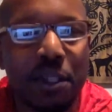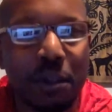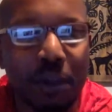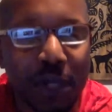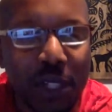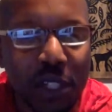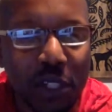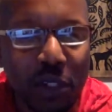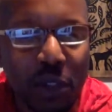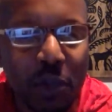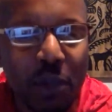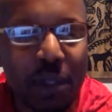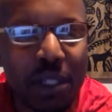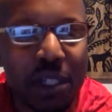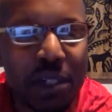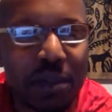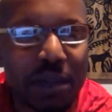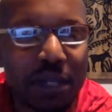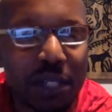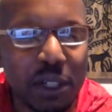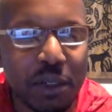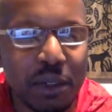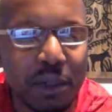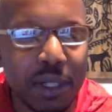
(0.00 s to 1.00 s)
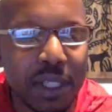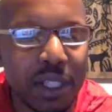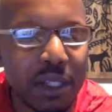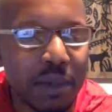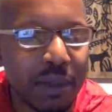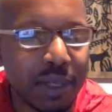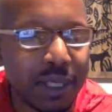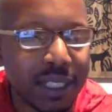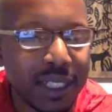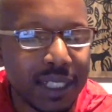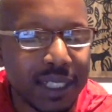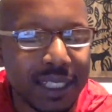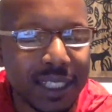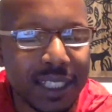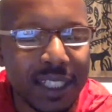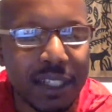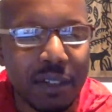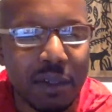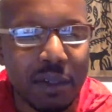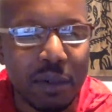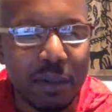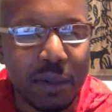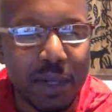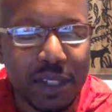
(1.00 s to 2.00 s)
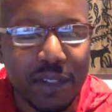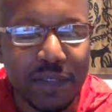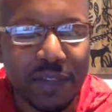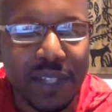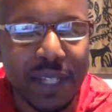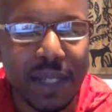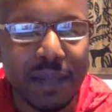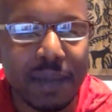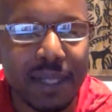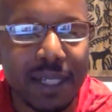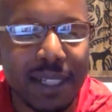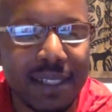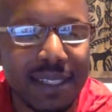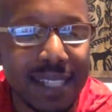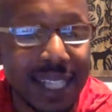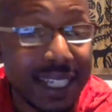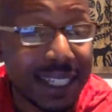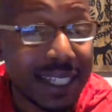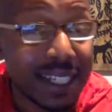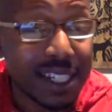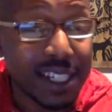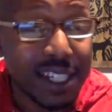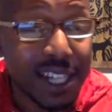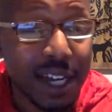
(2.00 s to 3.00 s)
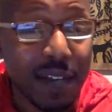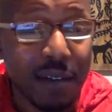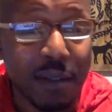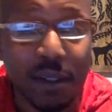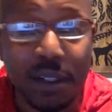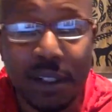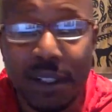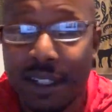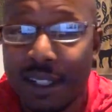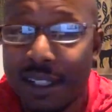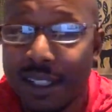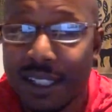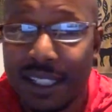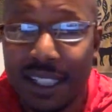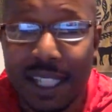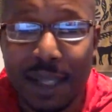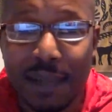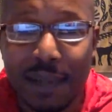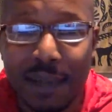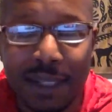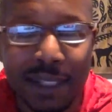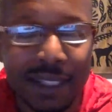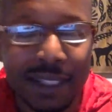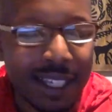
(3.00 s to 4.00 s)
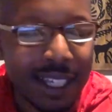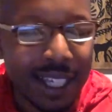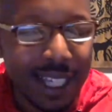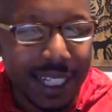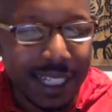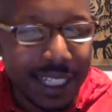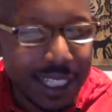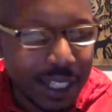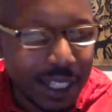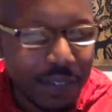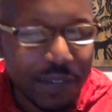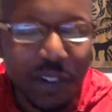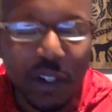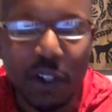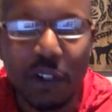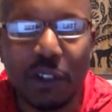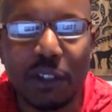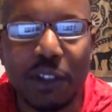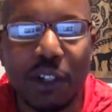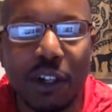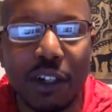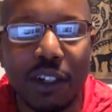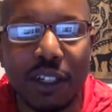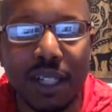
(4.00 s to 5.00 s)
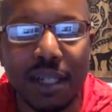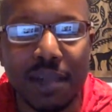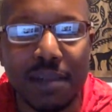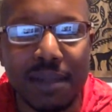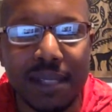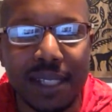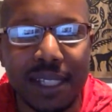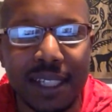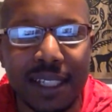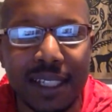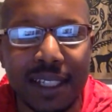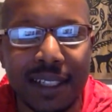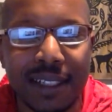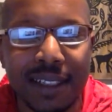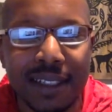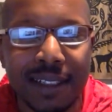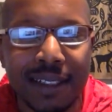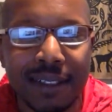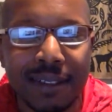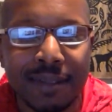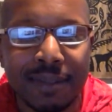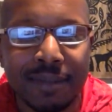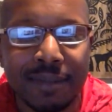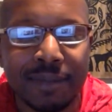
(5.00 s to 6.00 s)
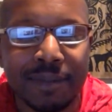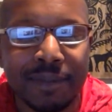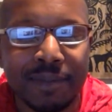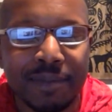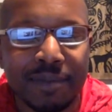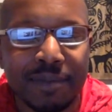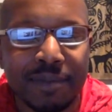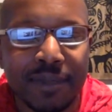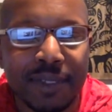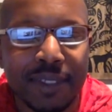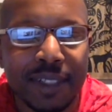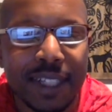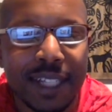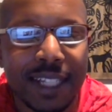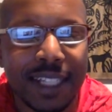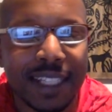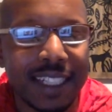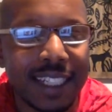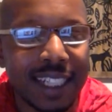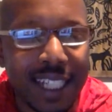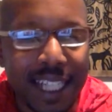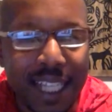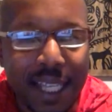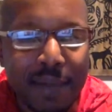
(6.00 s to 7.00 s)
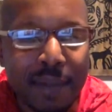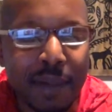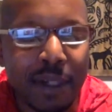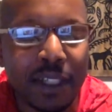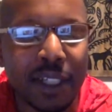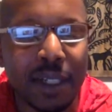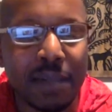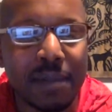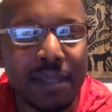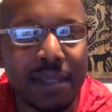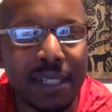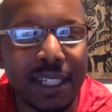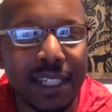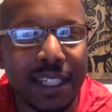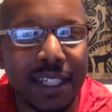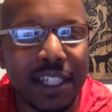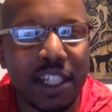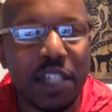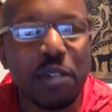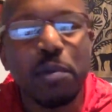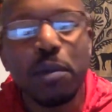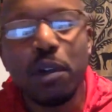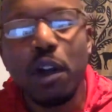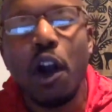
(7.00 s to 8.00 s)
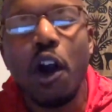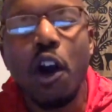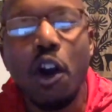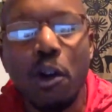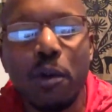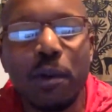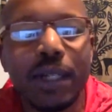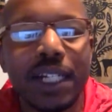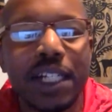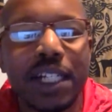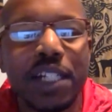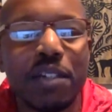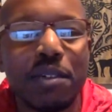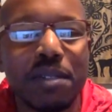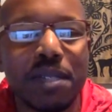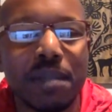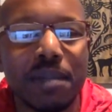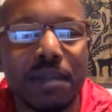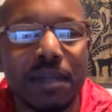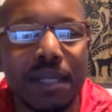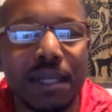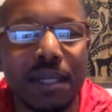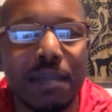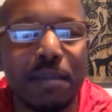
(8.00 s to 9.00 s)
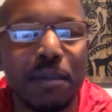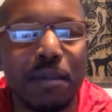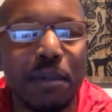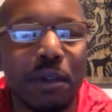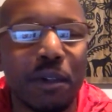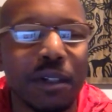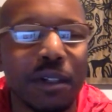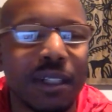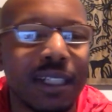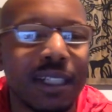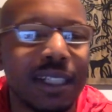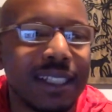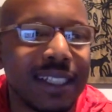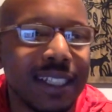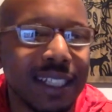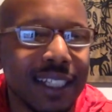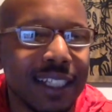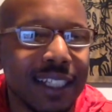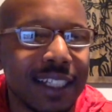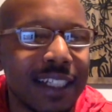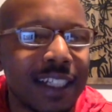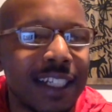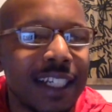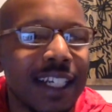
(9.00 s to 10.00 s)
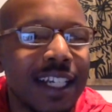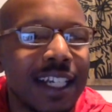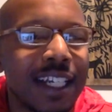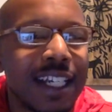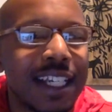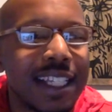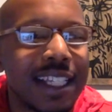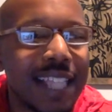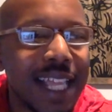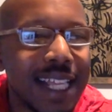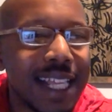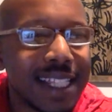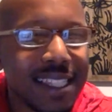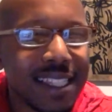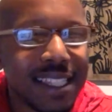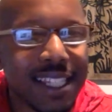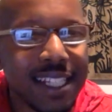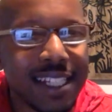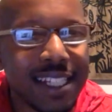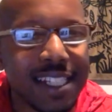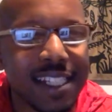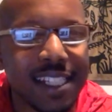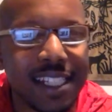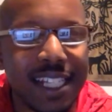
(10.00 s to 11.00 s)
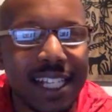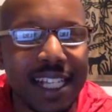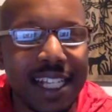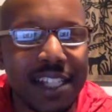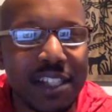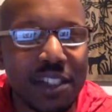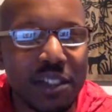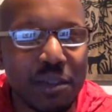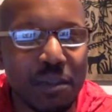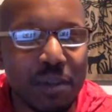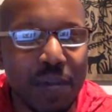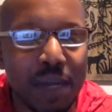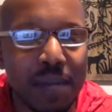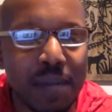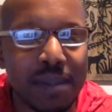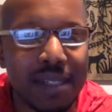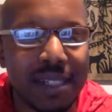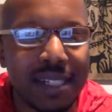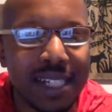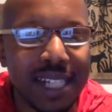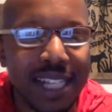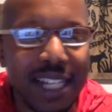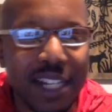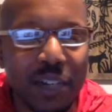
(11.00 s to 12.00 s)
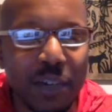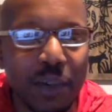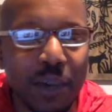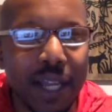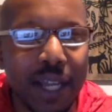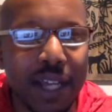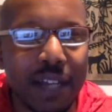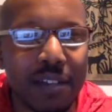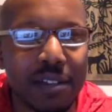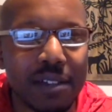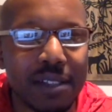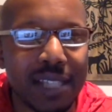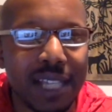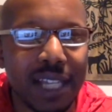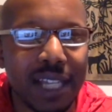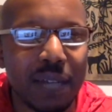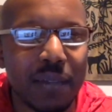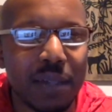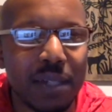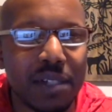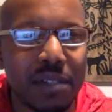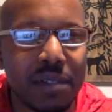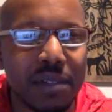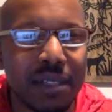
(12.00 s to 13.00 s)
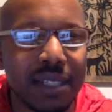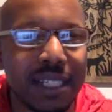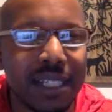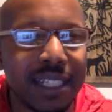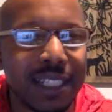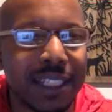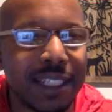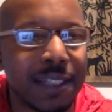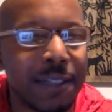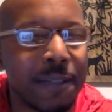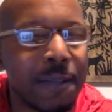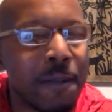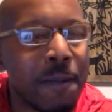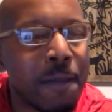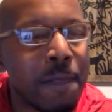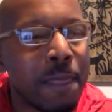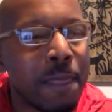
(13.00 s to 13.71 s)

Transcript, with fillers: you were doing what you were doing, you were cooking, you were with your family, taking a shower, sleeping, and then a phone call comes in. And then the email comes in. You were already doing something important, and then that thing just interrupts and derails kind of what you were thinking,